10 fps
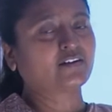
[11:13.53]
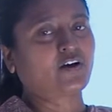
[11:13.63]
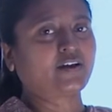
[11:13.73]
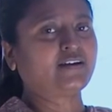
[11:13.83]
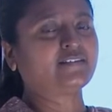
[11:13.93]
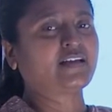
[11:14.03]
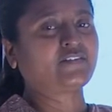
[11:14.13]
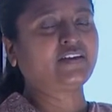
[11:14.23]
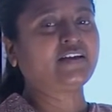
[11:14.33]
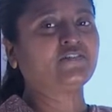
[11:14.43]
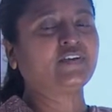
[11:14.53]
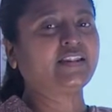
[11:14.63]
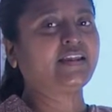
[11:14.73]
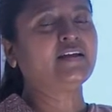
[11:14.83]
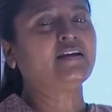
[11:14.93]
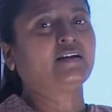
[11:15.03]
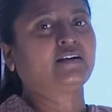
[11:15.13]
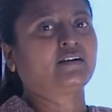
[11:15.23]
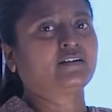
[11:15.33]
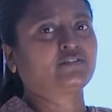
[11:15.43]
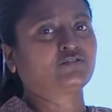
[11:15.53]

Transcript: coral is having a very uh,